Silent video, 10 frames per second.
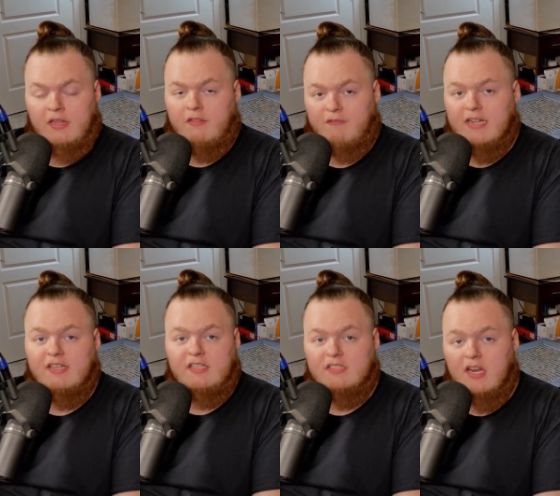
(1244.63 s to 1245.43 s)
the fact
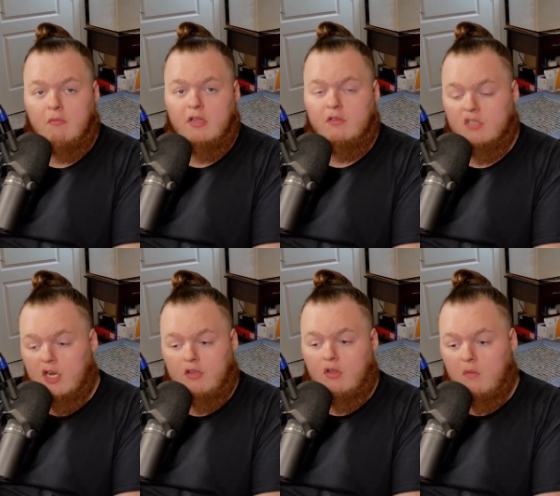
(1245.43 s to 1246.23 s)
that he said what he was
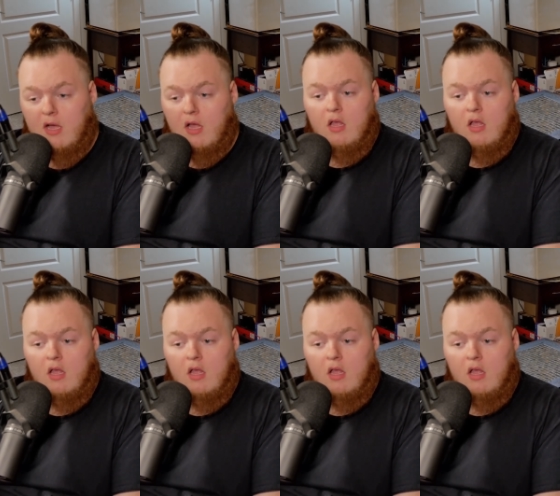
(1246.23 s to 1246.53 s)
gonna do